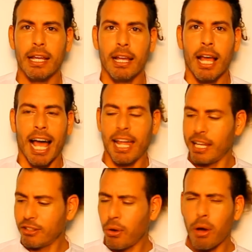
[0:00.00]
I
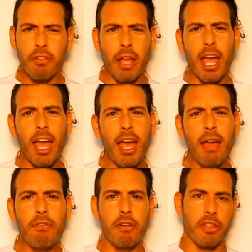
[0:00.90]
let go of
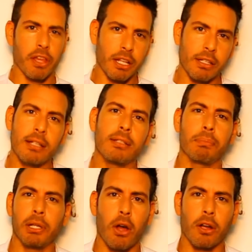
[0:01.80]
everything that doesn't
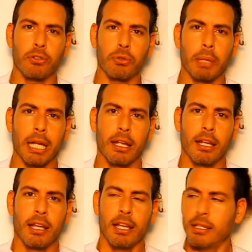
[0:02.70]
belong to me.
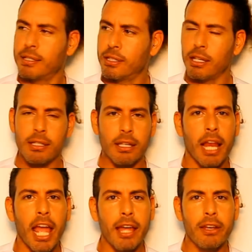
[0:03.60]
It's just an
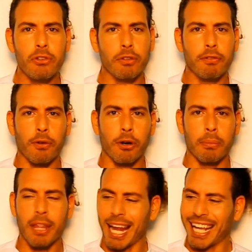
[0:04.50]
energy
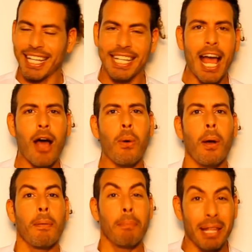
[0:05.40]
form that I can
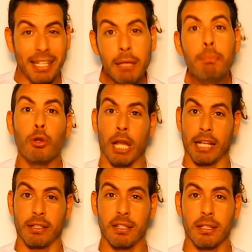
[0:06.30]
now
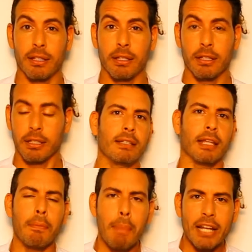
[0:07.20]
manipulate.
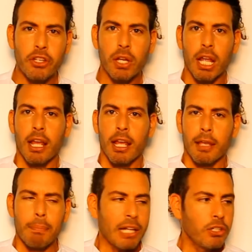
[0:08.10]
Imagine
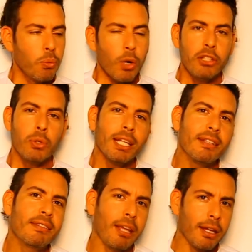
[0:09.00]
what you
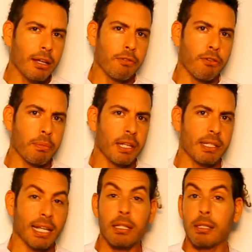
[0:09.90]
can take from
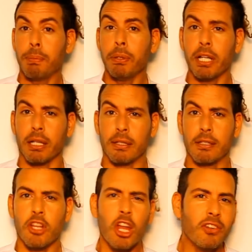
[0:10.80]
this
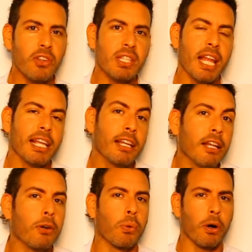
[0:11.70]
experience, not understanding it
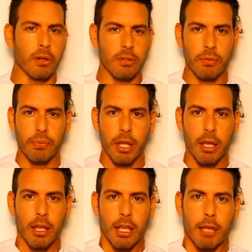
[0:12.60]
in words.
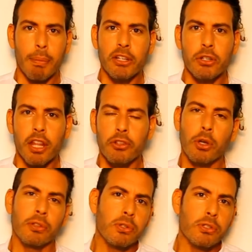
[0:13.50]
Imagine that
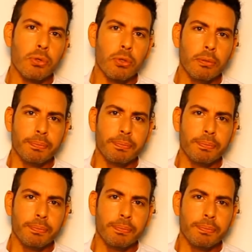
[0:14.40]
you understood